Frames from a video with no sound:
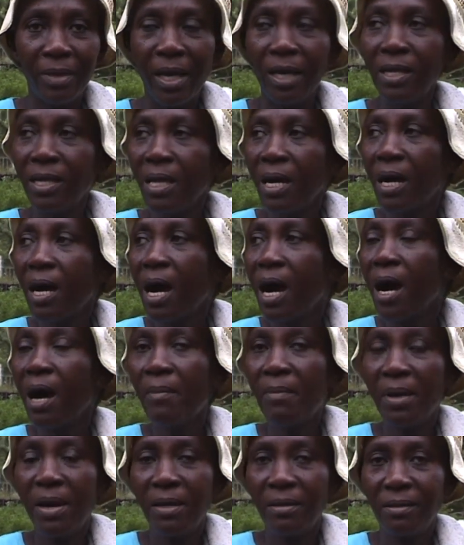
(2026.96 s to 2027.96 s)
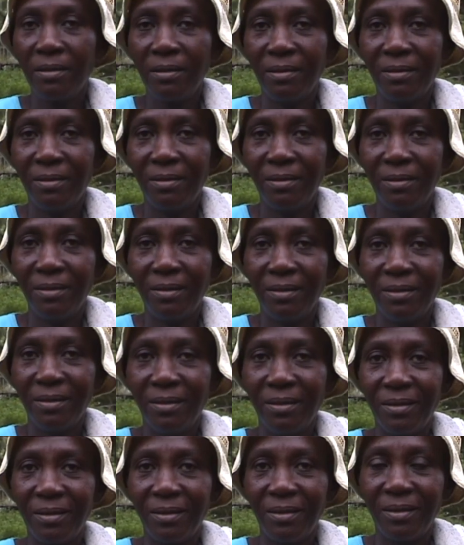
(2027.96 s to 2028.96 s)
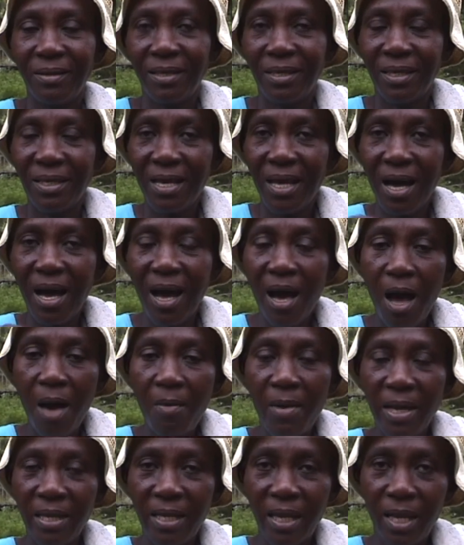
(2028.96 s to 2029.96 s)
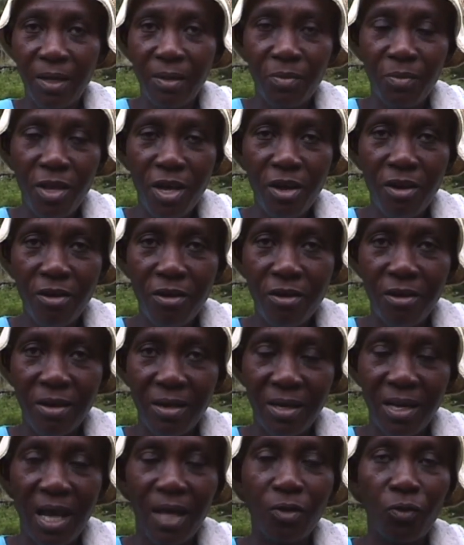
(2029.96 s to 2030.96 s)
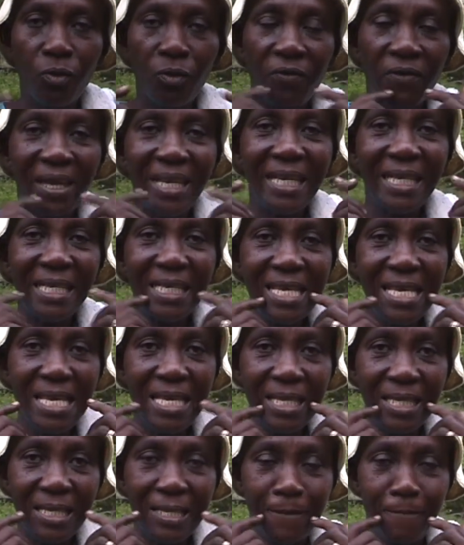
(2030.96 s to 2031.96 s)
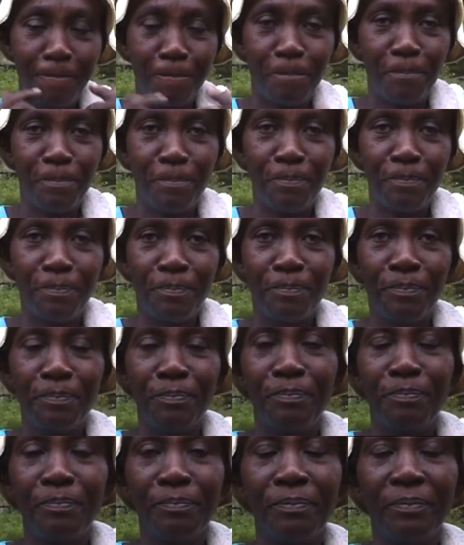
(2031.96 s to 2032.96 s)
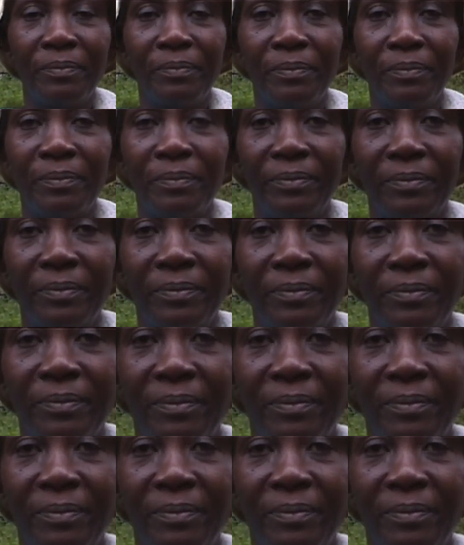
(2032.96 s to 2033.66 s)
And the almond. So the almond that there, that's good for the teeth. The